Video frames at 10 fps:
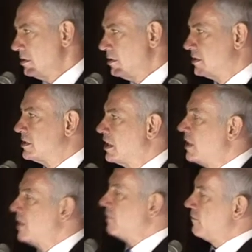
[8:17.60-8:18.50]
to
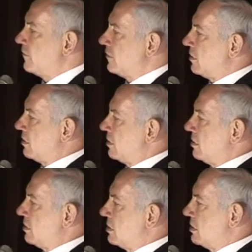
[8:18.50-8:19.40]
save
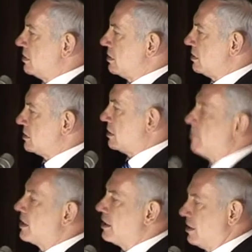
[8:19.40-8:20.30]

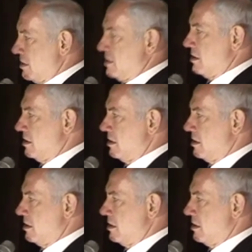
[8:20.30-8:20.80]
somebody else,